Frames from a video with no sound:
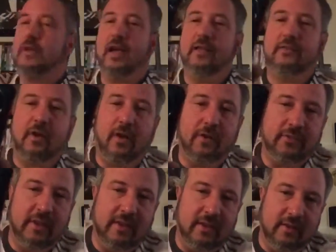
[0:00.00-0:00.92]
guys all
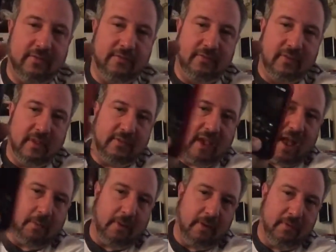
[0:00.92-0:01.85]
seen this this
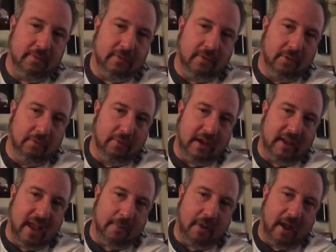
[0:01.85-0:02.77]
camera, the little red
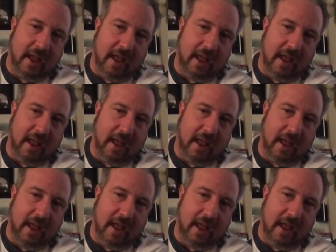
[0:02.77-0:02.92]
camera I